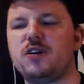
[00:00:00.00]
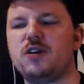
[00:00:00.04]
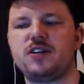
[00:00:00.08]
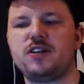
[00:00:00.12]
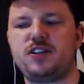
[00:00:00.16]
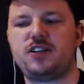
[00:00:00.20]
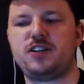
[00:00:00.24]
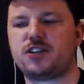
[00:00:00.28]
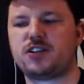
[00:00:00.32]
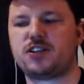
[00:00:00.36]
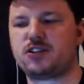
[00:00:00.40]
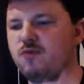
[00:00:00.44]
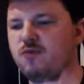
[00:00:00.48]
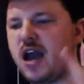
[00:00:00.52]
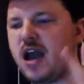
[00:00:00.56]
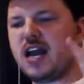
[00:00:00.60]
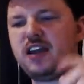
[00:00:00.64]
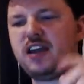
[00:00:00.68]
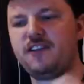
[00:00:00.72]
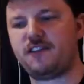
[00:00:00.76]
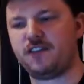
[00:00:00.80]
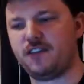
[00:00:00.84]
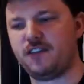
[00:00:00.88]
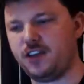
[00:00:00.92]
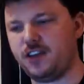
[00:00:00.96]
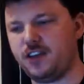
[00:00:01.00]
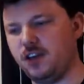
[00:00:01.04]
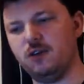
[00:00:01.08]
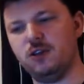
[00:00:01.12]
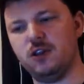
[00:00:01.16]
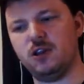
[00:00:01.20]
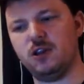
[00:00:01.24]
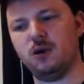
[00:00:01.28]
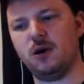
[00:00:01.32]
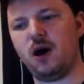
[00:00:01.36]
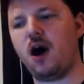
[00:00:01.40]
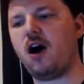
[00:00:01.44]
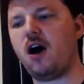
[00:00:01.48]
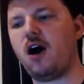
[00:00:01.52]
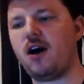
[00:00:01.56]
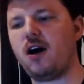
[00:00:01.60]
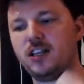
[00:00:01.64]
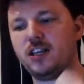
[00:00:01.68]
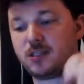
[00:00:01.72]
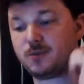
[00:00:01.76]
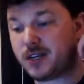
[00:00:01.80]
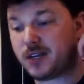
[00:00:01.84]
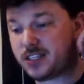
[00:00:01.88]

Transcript: Forge World is just ready for you,